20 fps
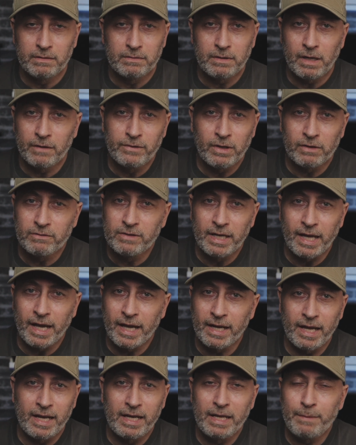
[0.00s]
I've not really
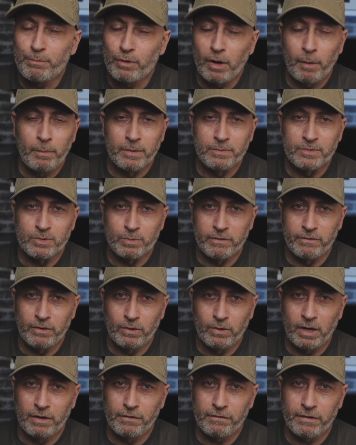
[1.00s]
had any problems with
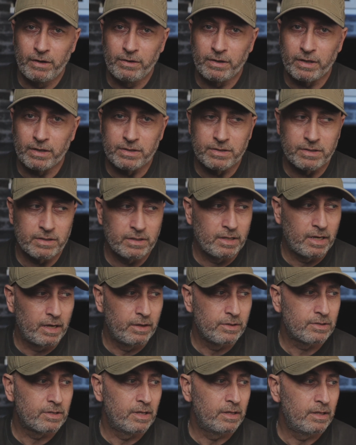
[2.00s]
autofocus. You know,
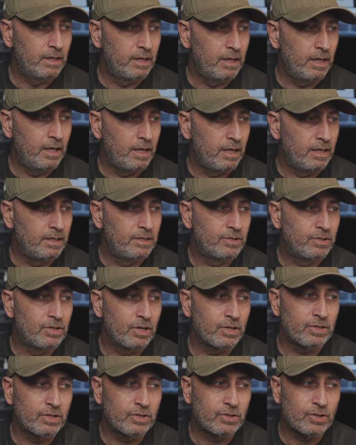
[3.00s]
it's
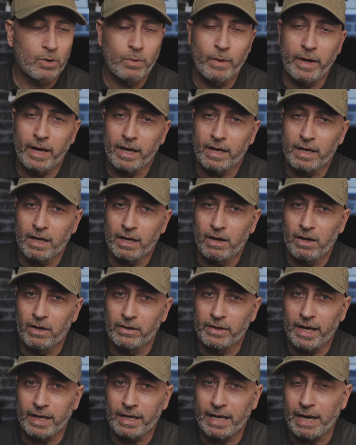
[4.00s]
just as quick on
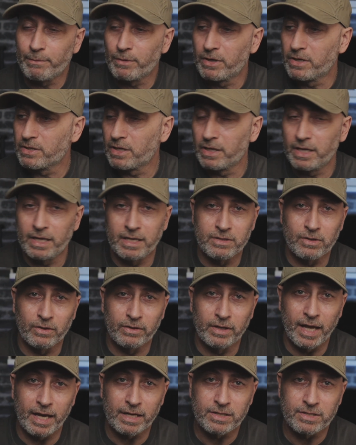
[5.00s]
that camera as it is on
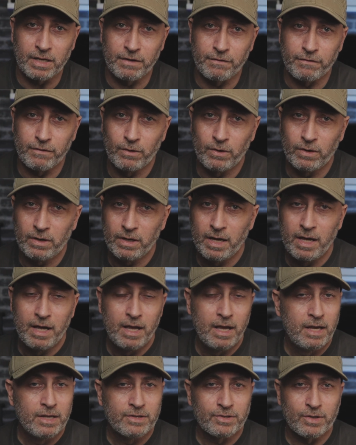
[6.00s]
the XT4.
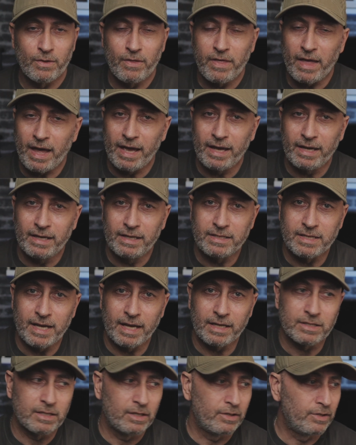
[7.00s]
So that is
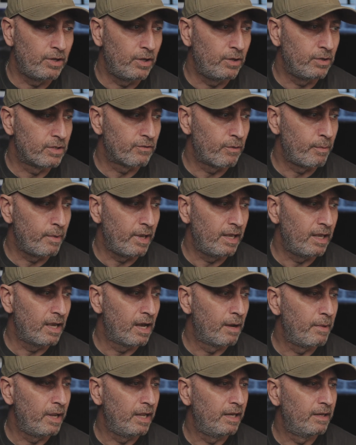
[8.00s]
excellent news for me. I
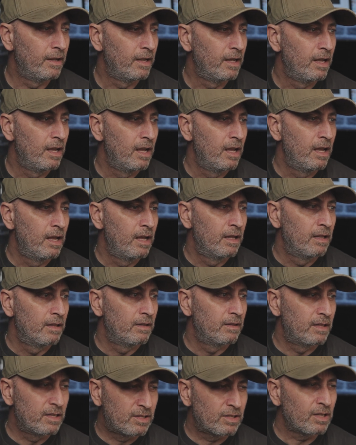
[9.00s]
mean,
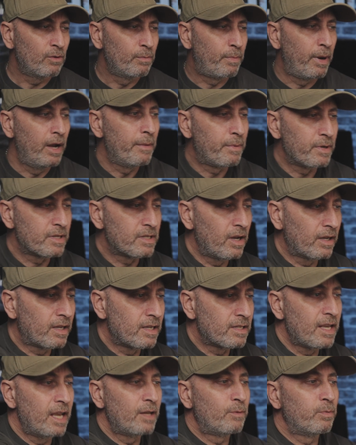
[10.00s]
the sole purpose, like I
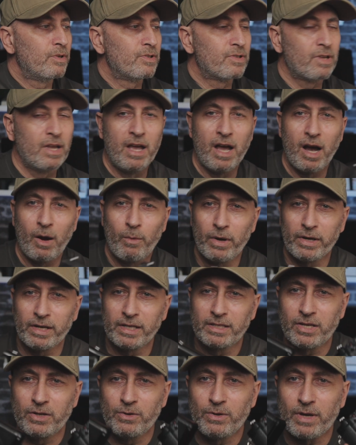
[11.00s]
said, was I
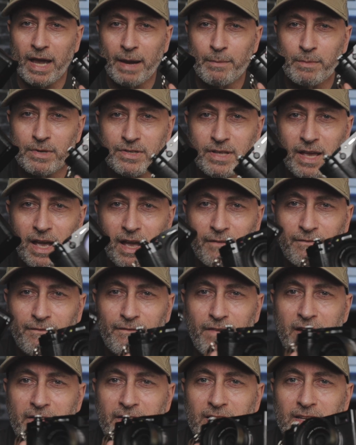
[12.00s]
wanted two cameras that are
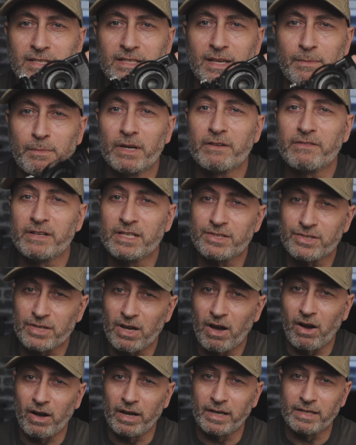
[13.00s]
very similar in
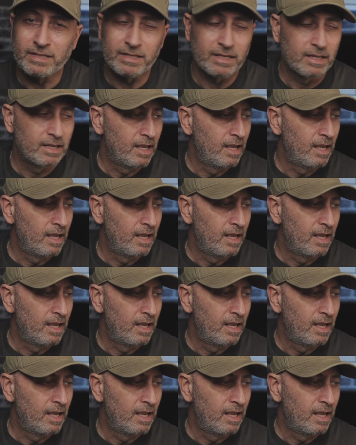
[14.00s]
size.